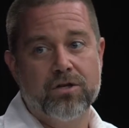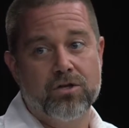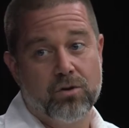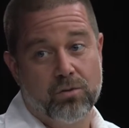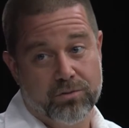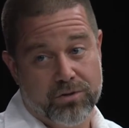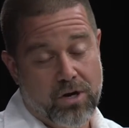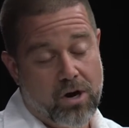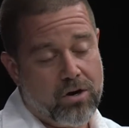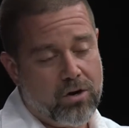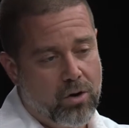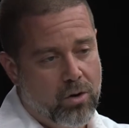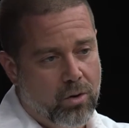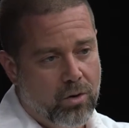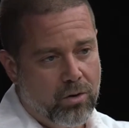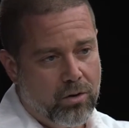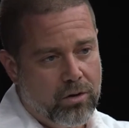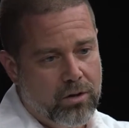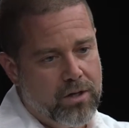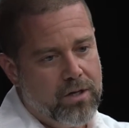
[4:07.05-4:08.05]
And so it was our
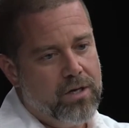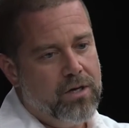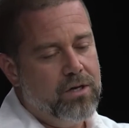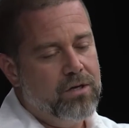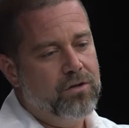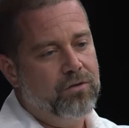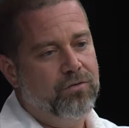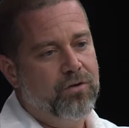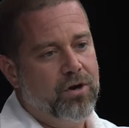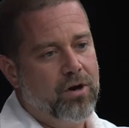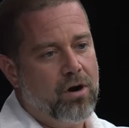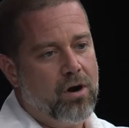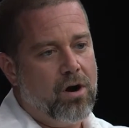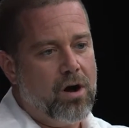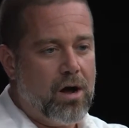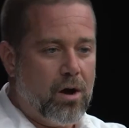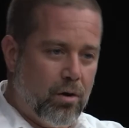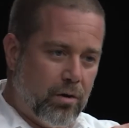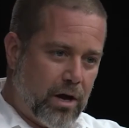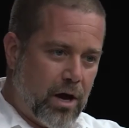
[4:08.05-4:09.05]
goal to figure
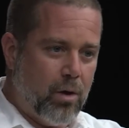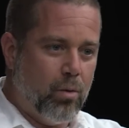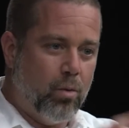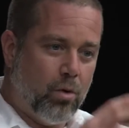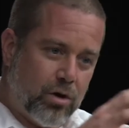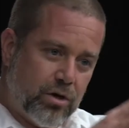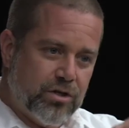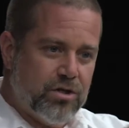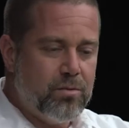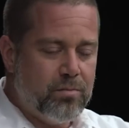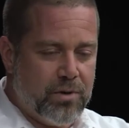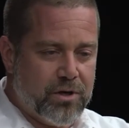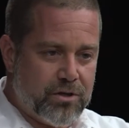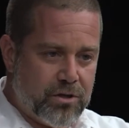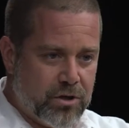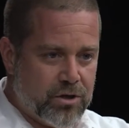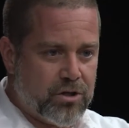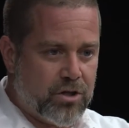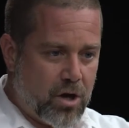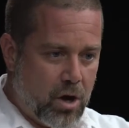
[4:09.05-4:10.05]
out, okay, where is the
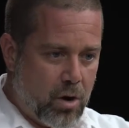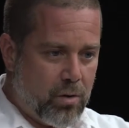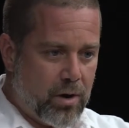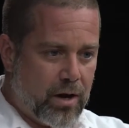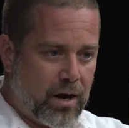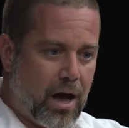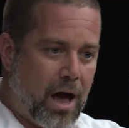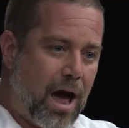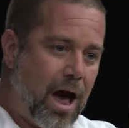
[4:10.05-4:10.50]
business going?